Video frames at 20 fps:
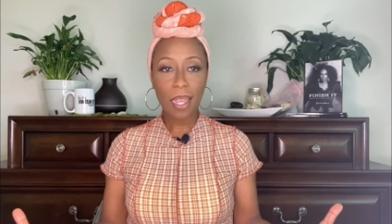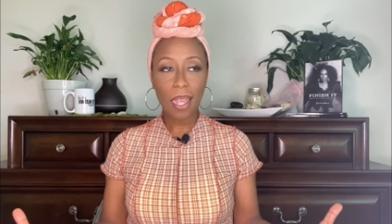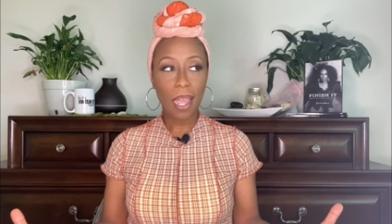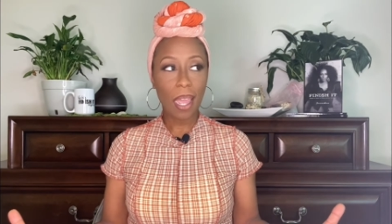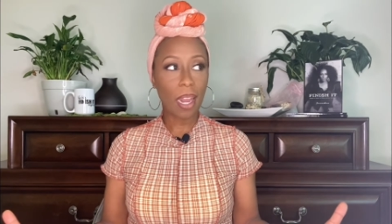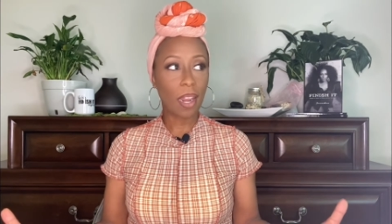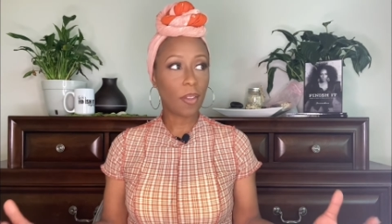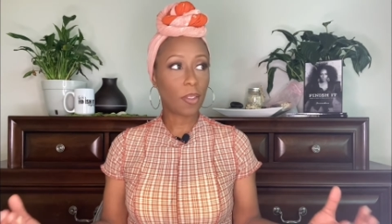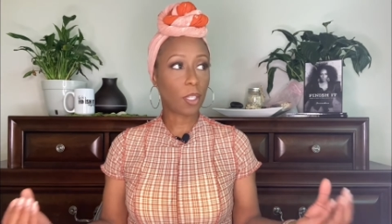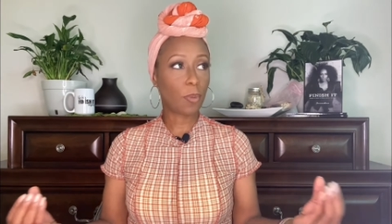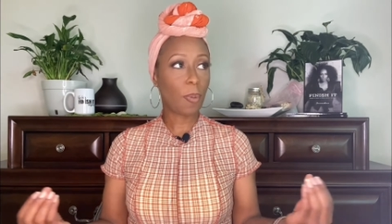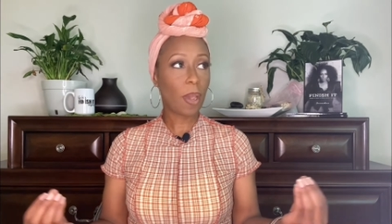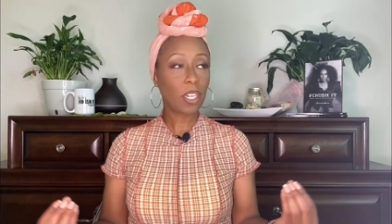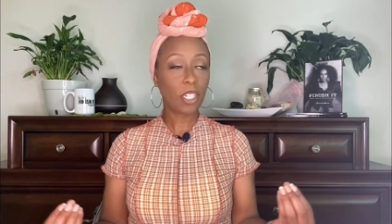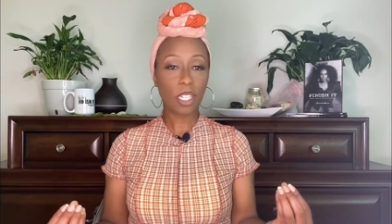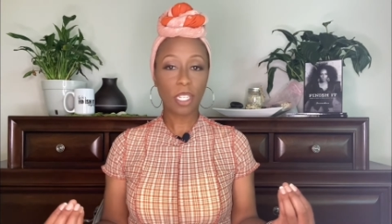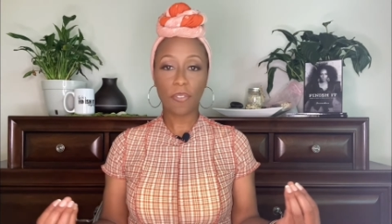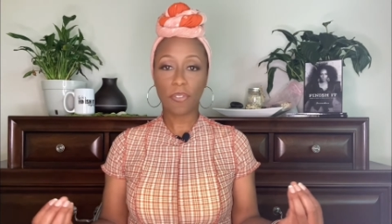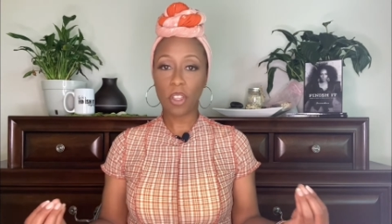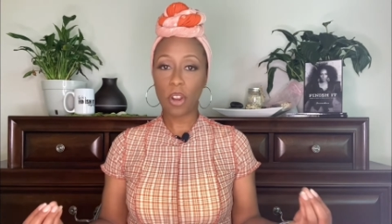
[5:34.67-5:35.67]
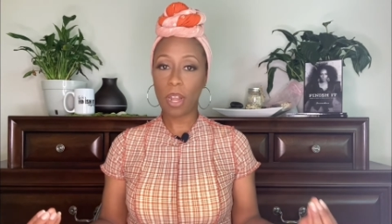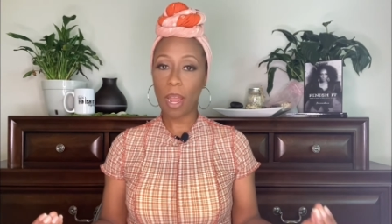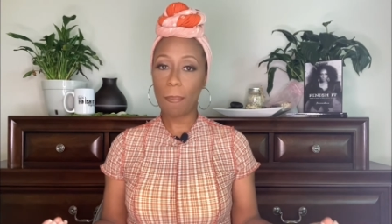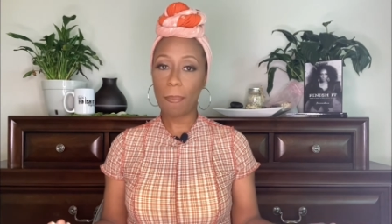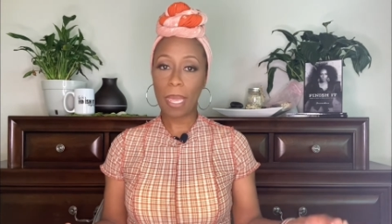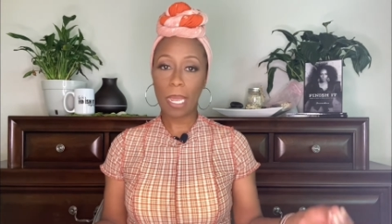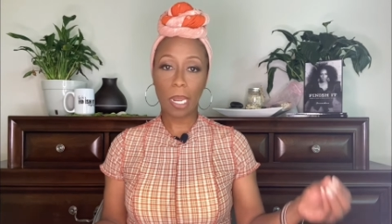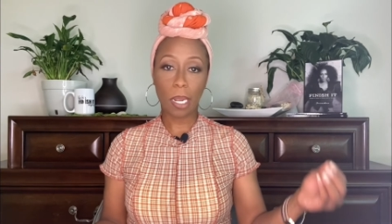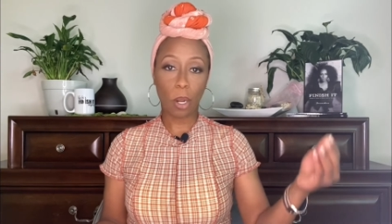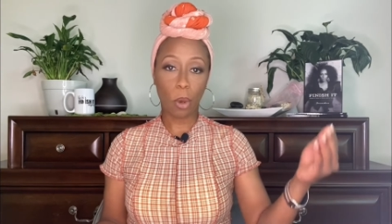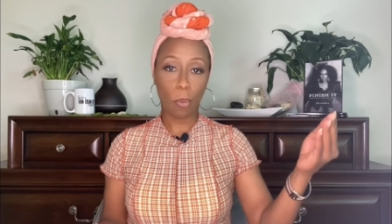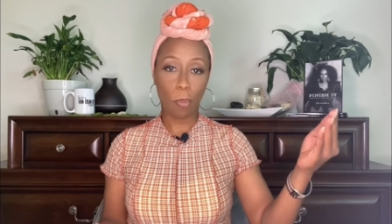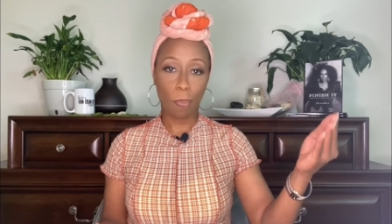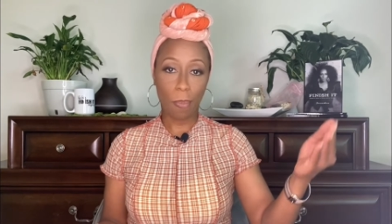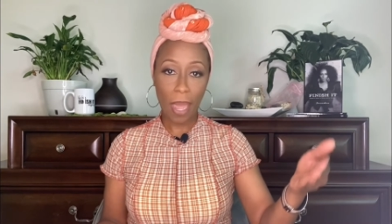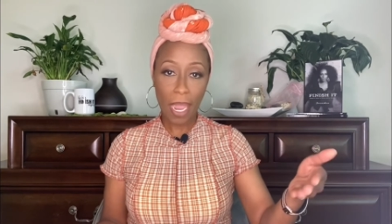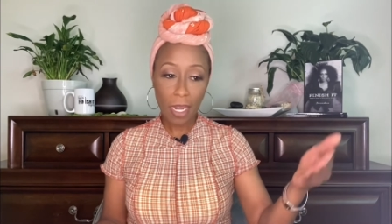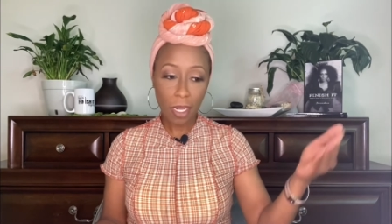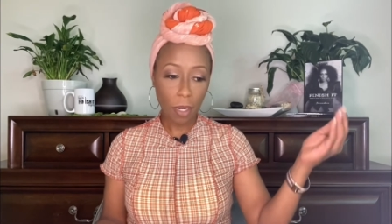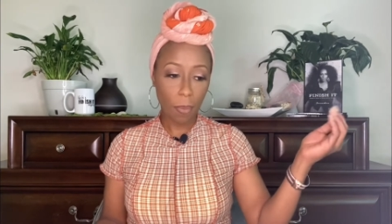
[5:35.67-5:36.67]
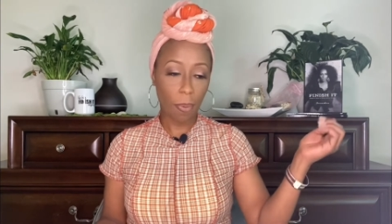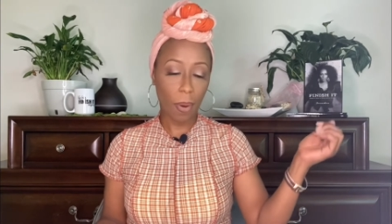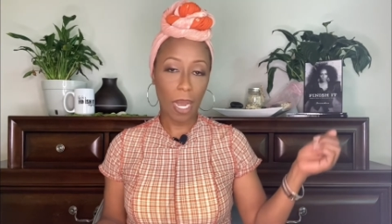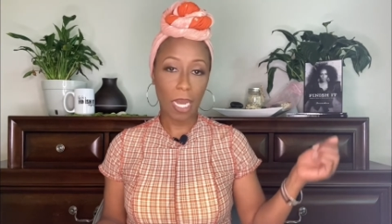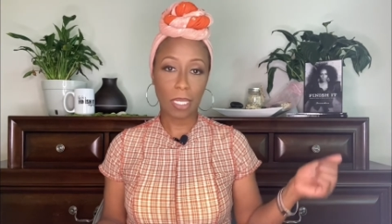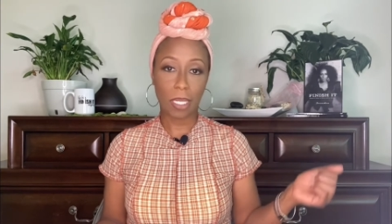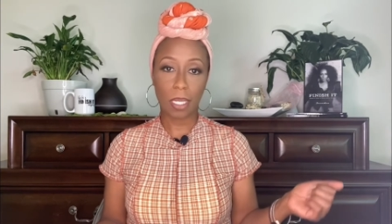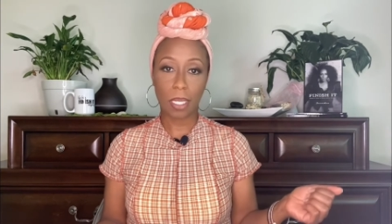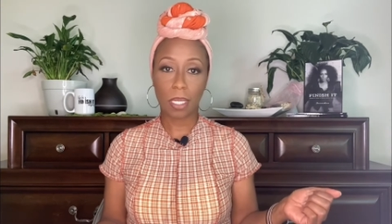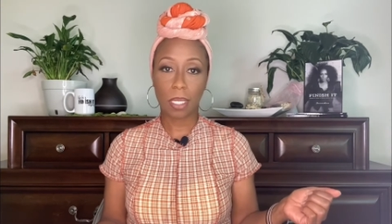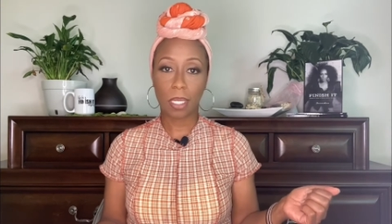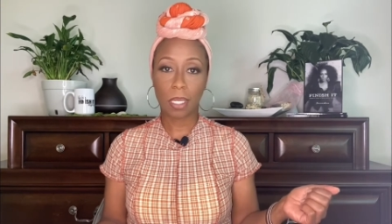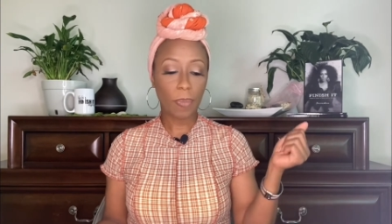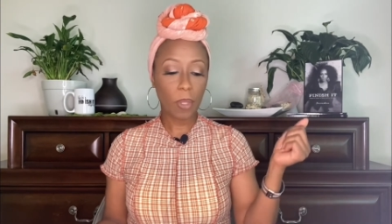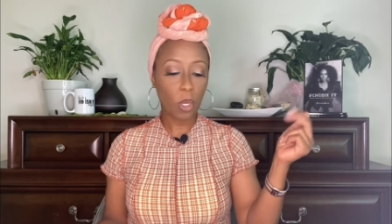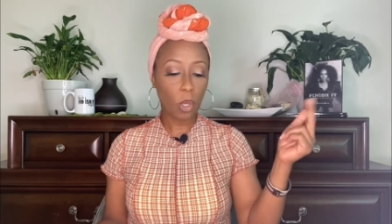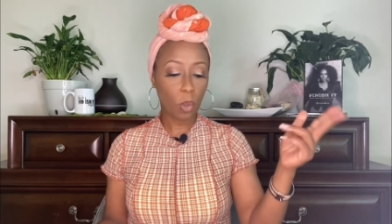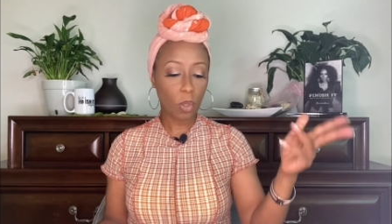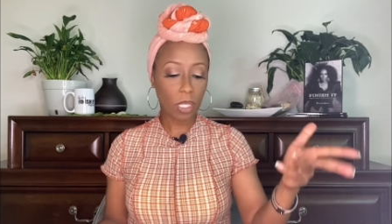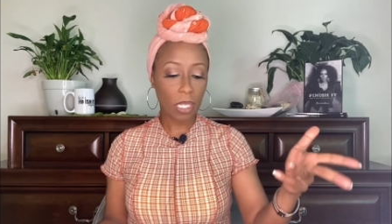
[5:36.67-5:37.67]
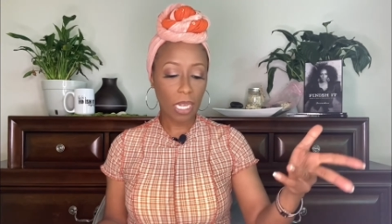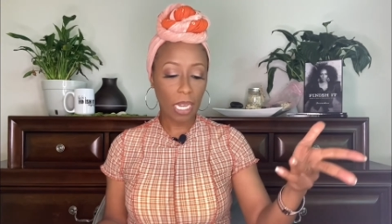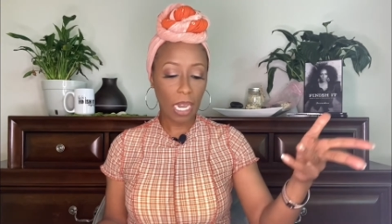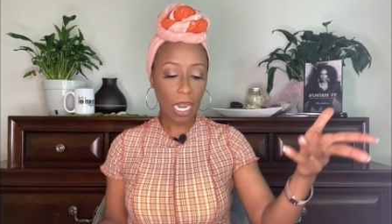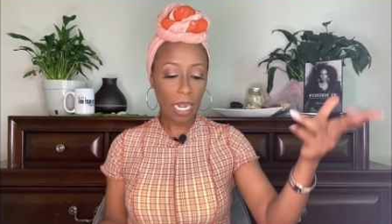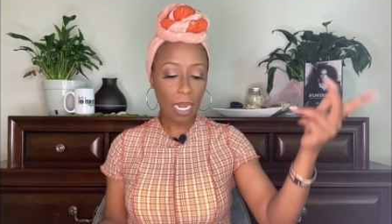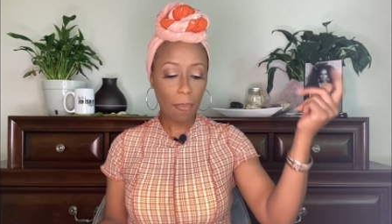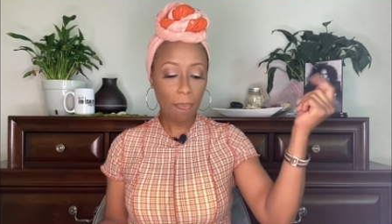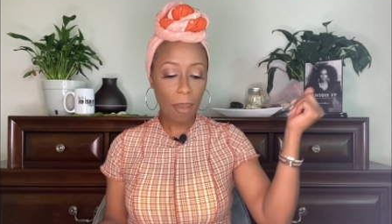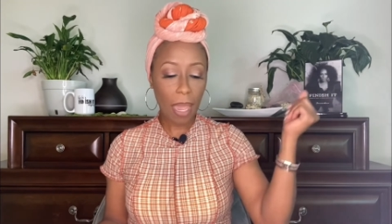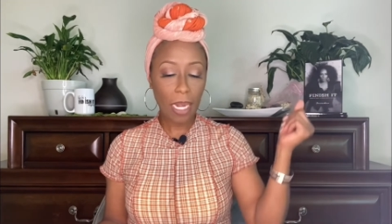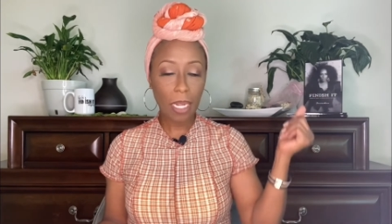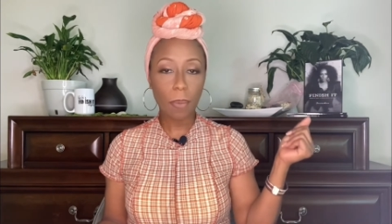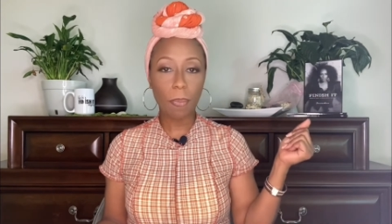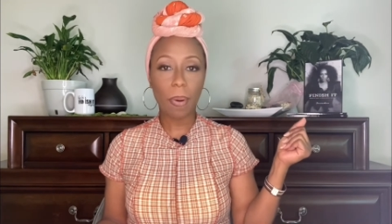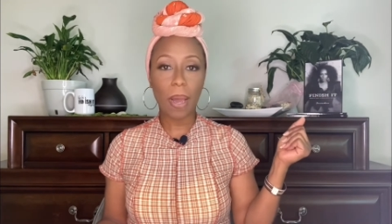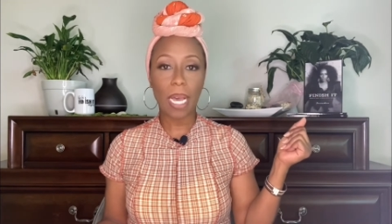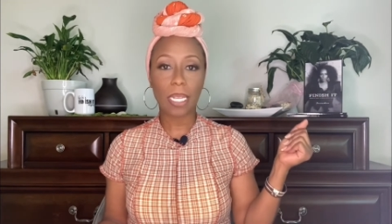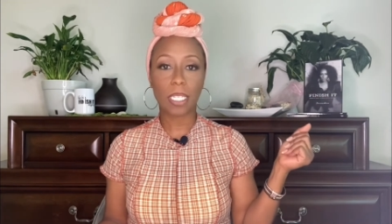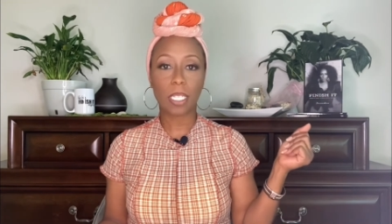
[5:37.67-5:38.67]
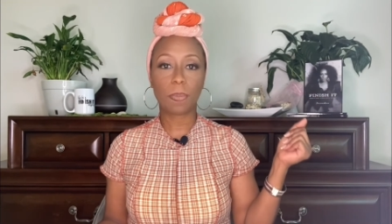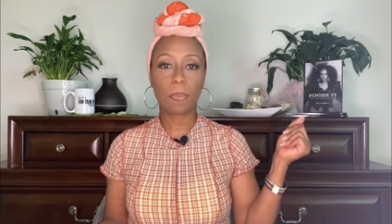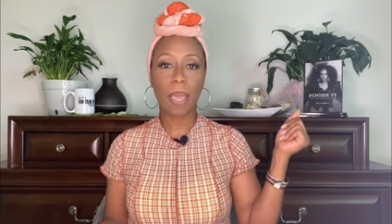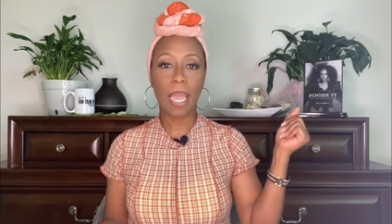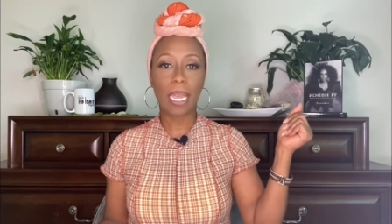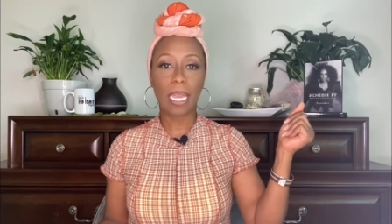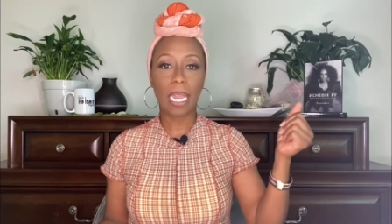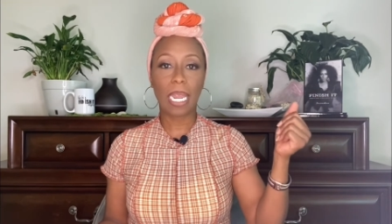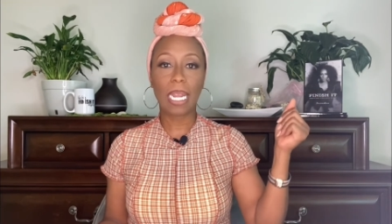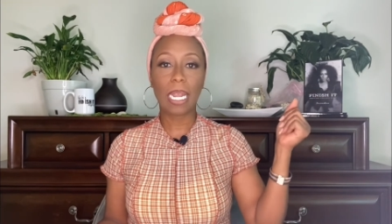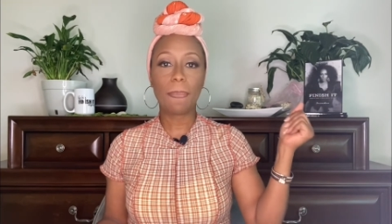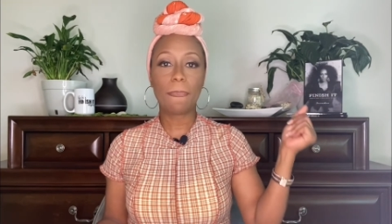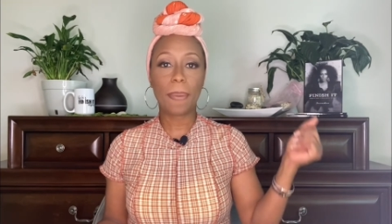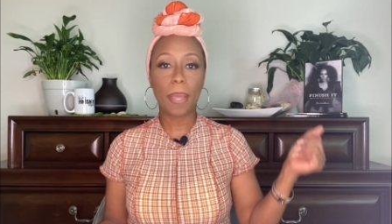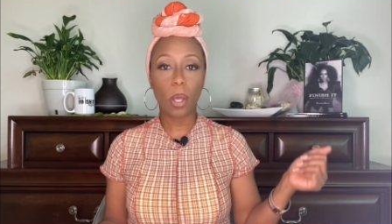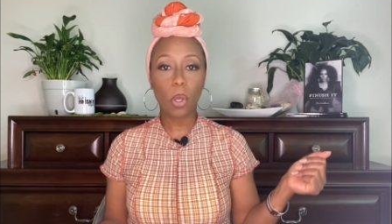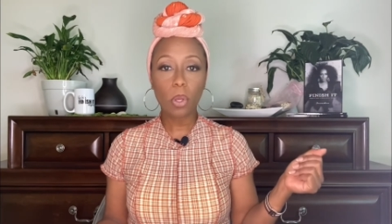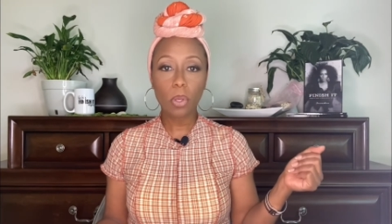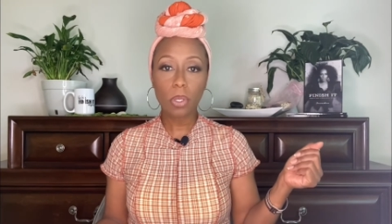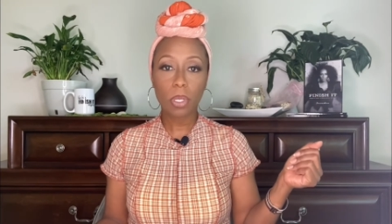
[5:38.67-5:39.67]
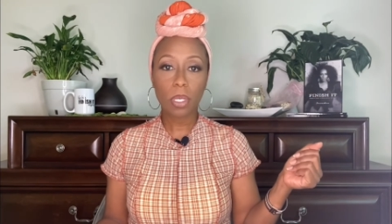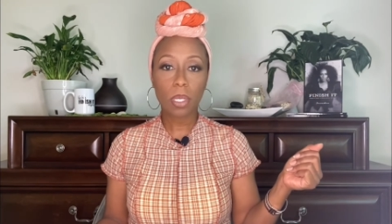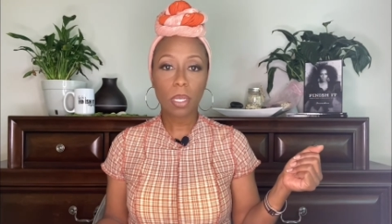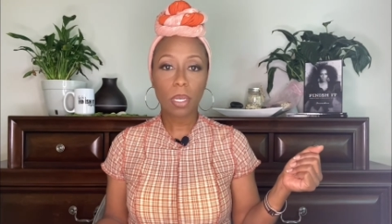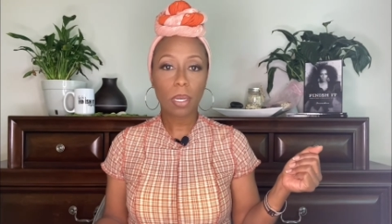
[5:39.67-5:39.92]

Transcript: and especially if they're not making no bank deposits, you don't see any bank deposits paying any bills,